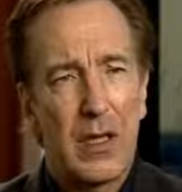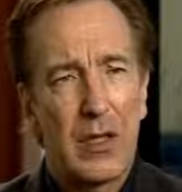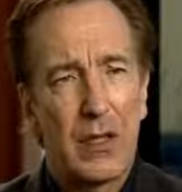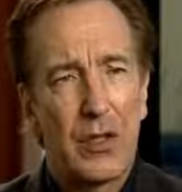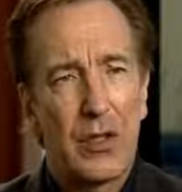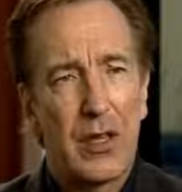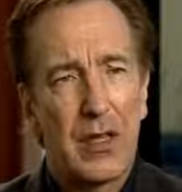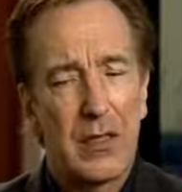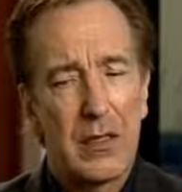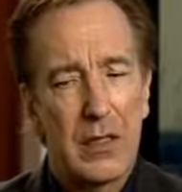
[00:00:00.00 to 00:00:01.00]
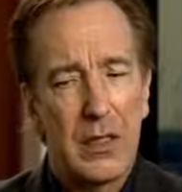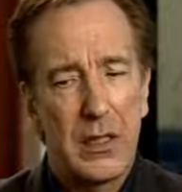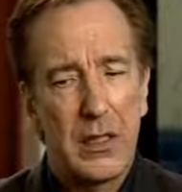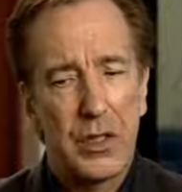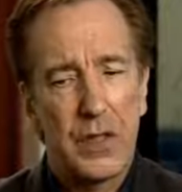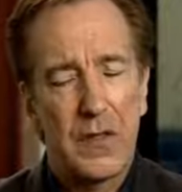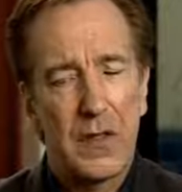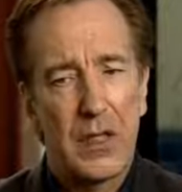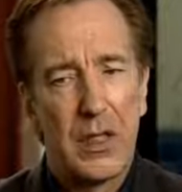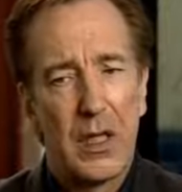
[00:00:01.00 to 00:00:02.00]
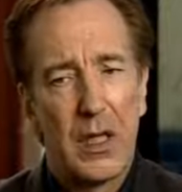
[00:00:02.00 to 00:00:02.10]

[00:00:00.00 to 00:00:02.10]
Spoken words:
I think the good thing is that each of the